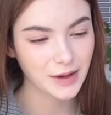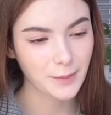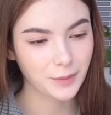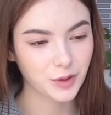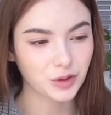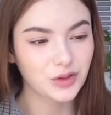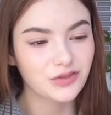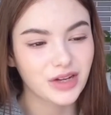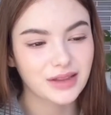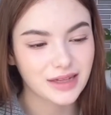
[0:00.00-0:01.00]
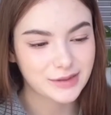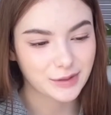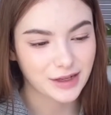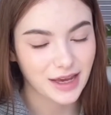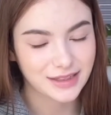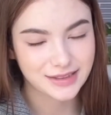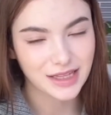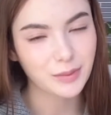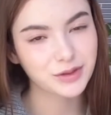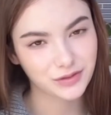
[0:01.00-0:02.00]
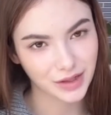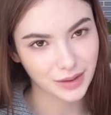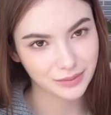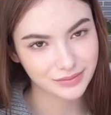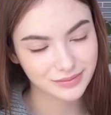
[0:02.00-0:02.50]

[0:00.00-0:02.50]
not only realize but accept them.